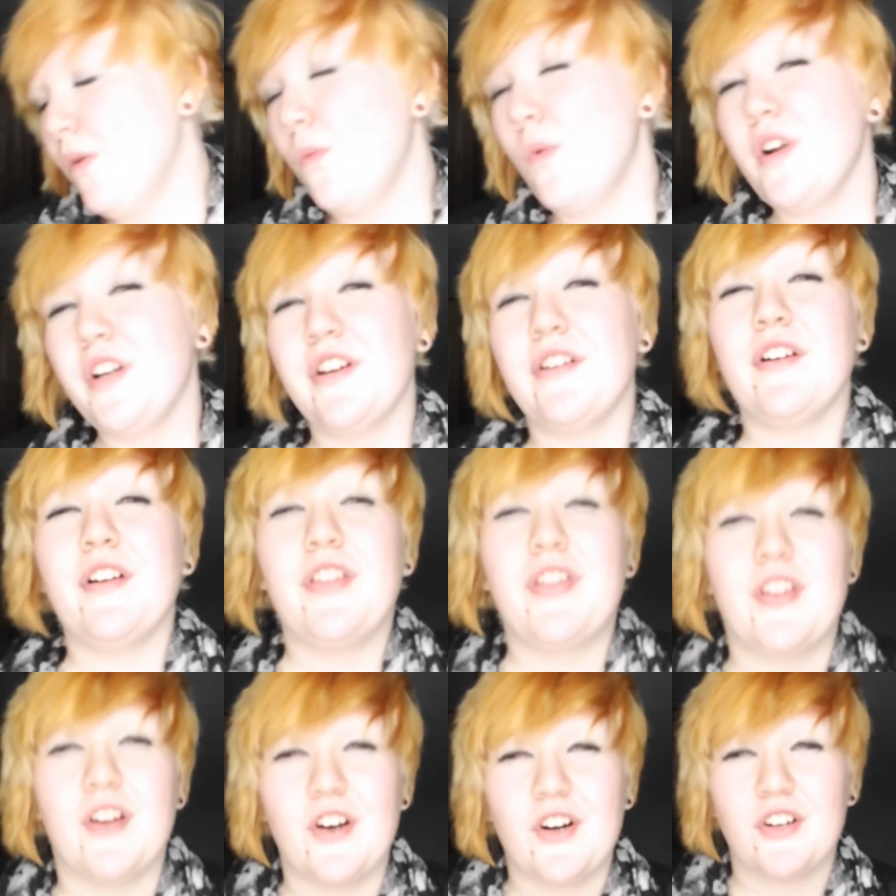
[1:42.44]
When you're a
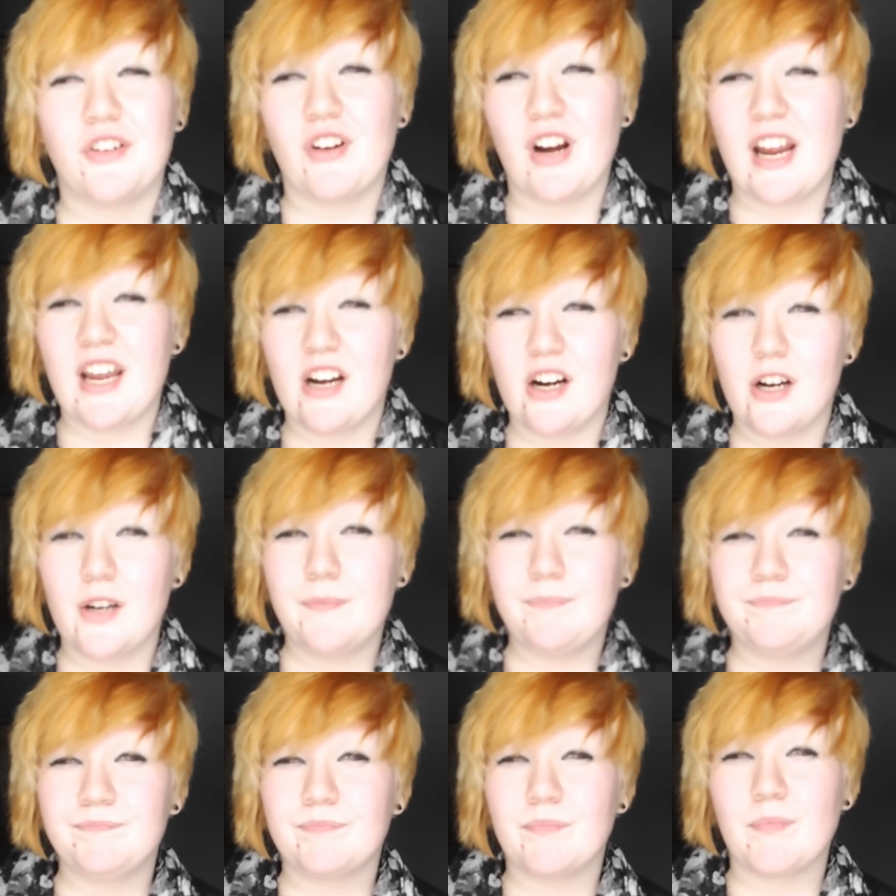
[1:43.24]
third
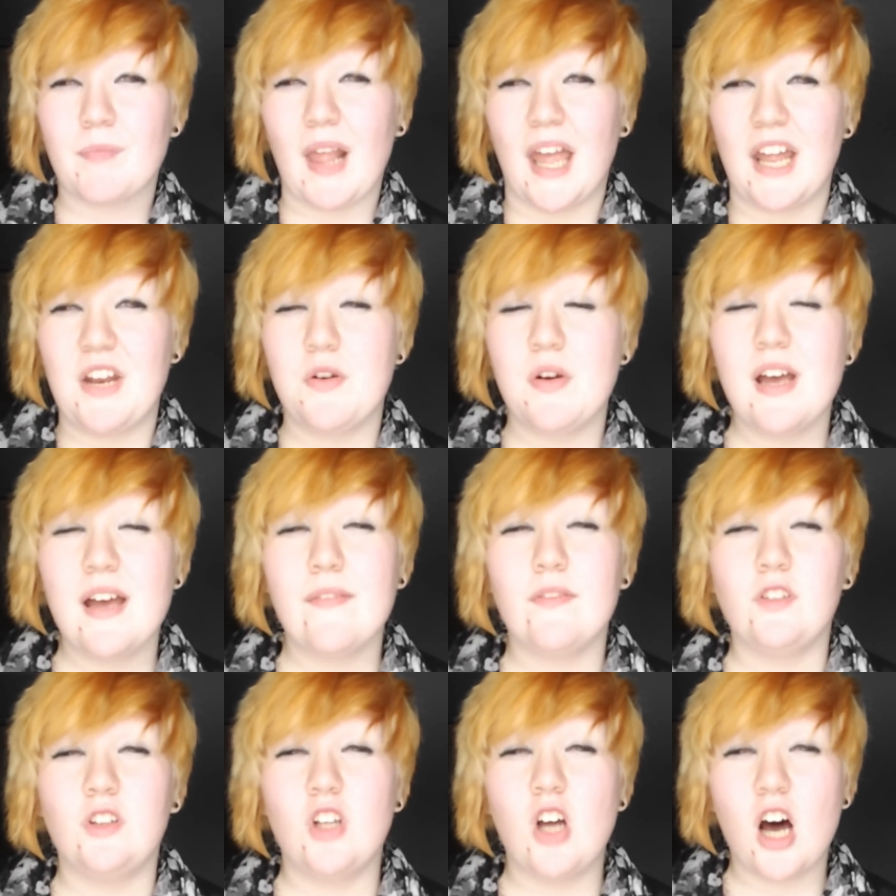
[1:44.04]
grader and you
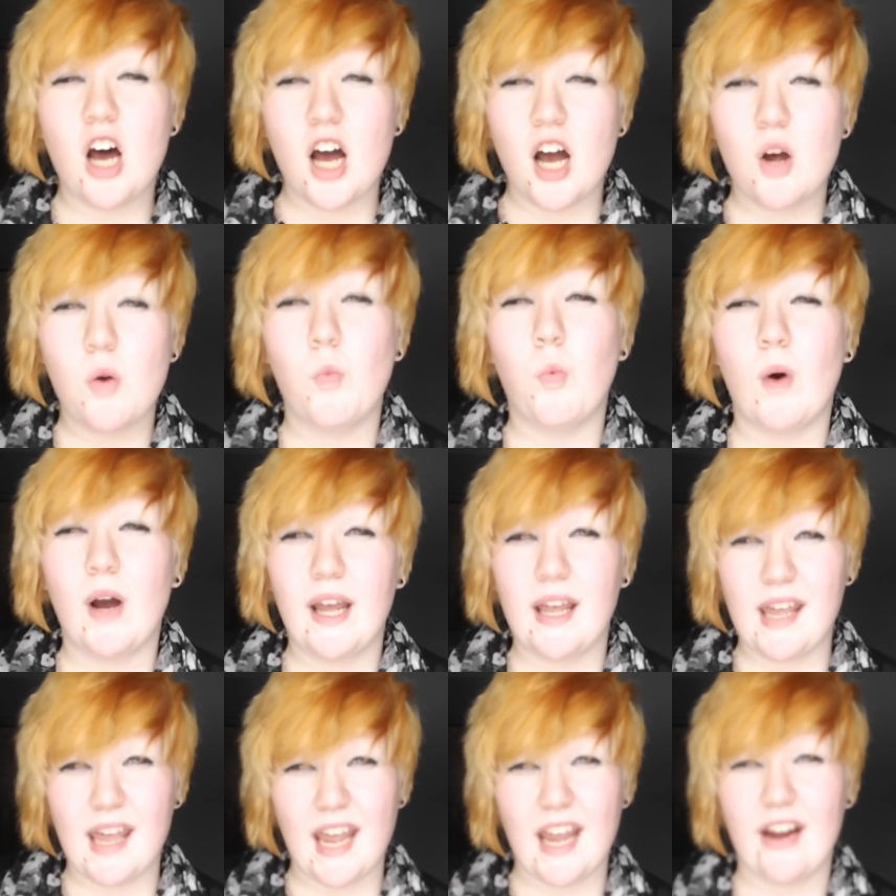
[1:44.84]
have long
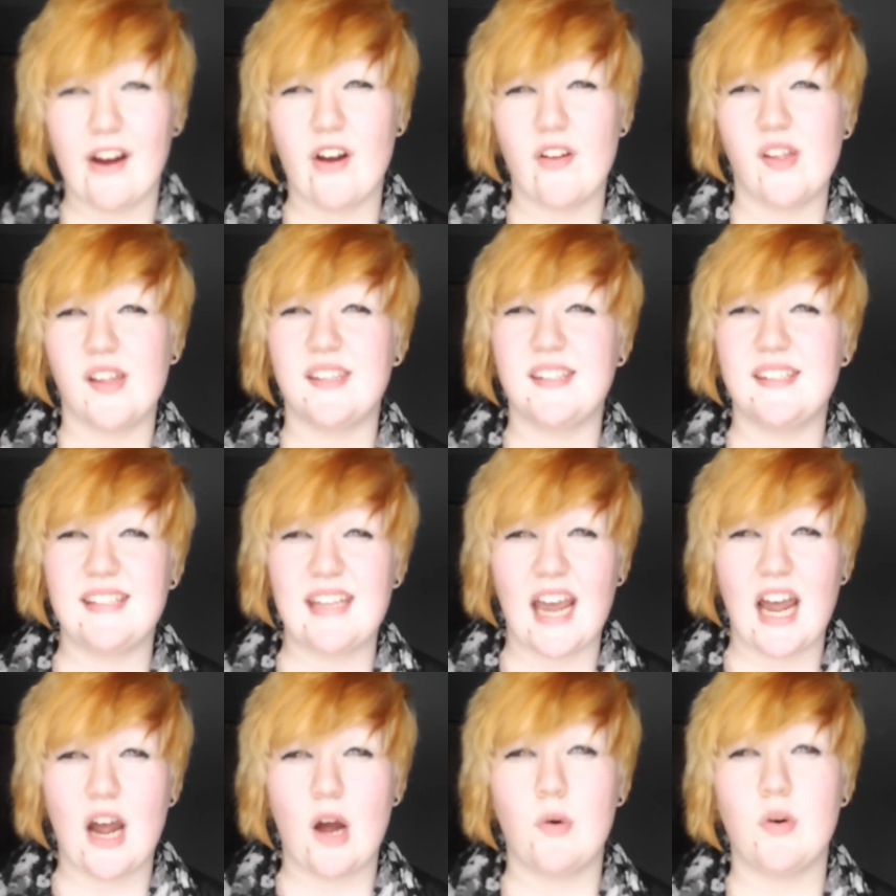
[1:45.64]
white hair that's
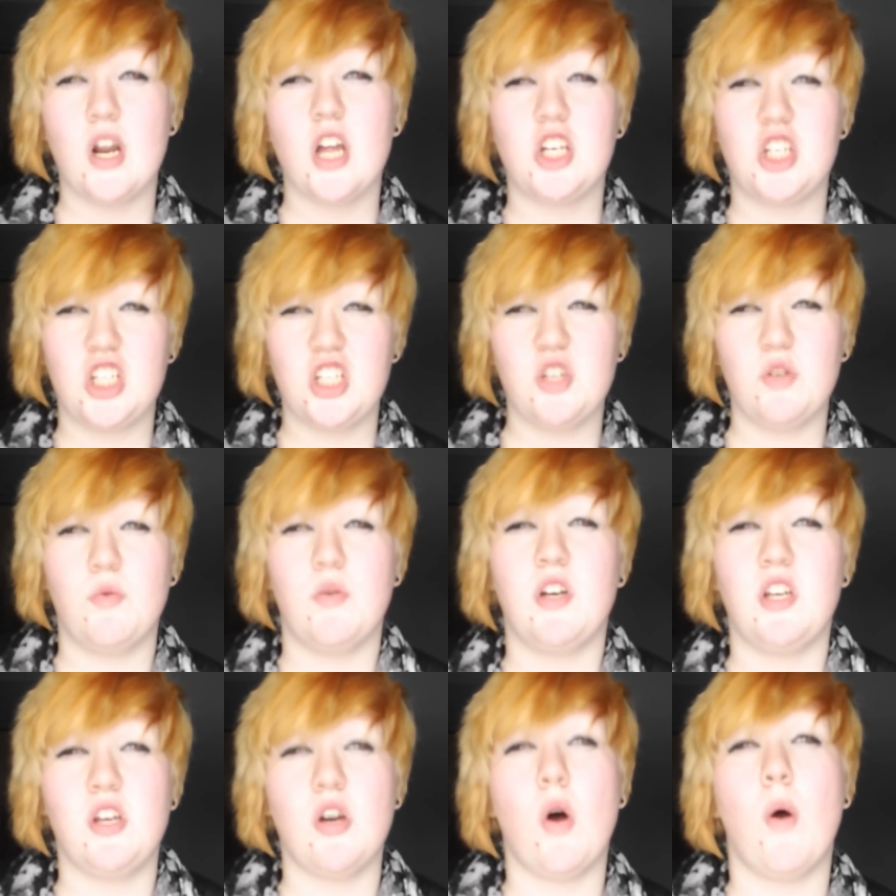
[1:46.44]
down
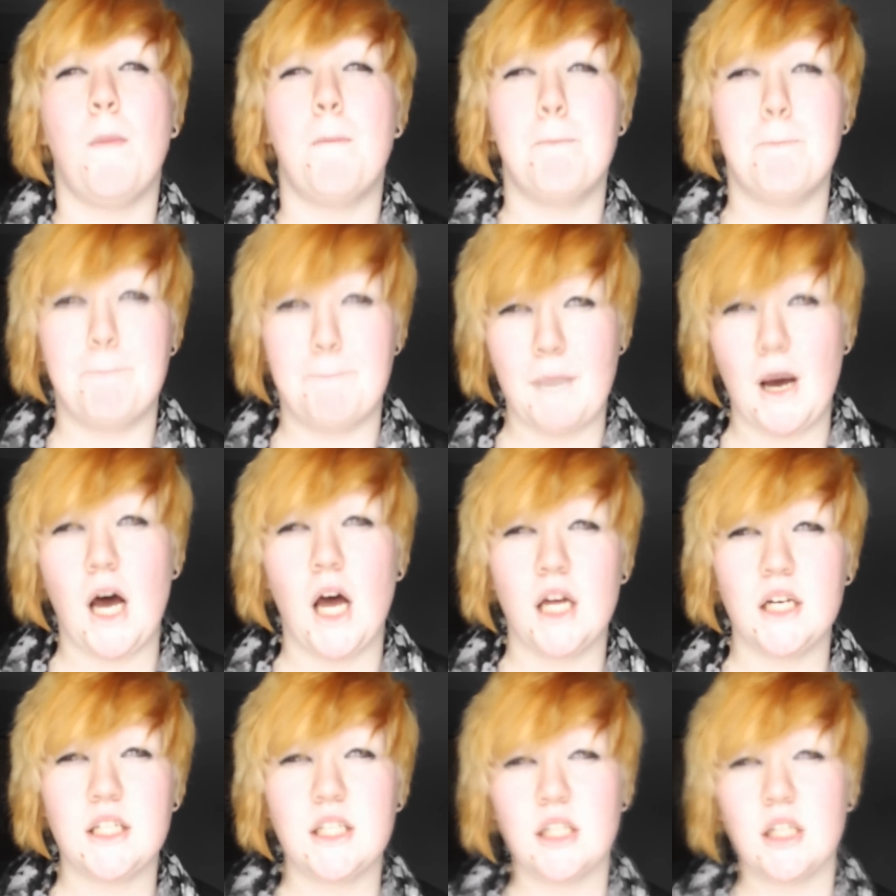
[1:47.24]
to your
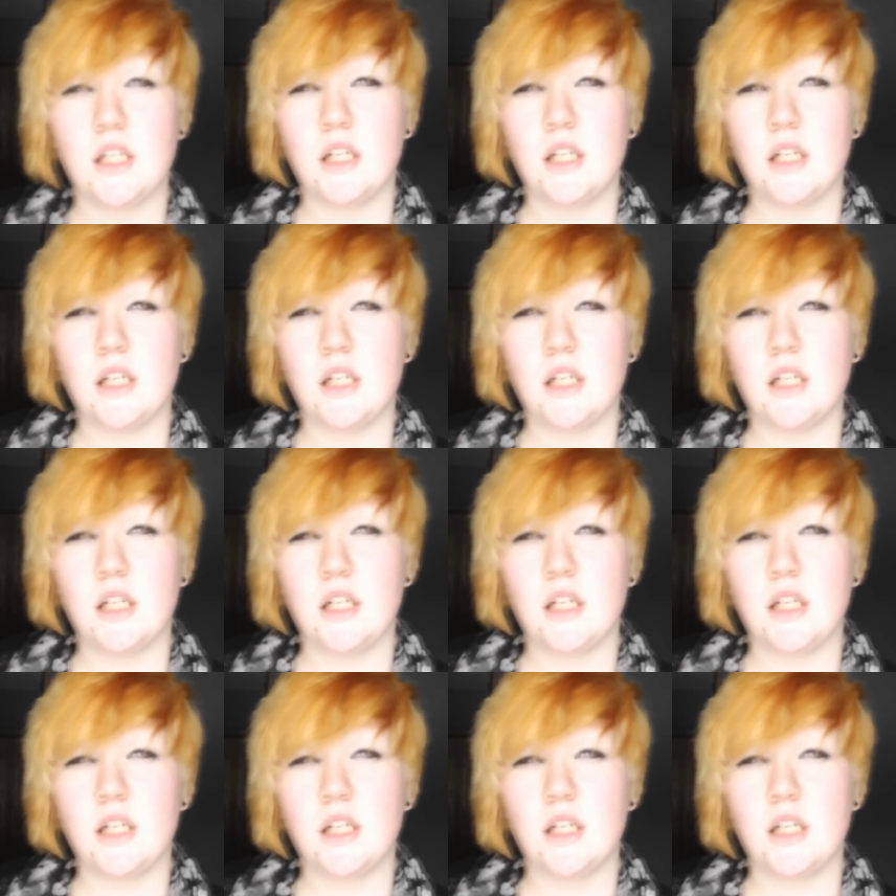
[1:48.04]
butt.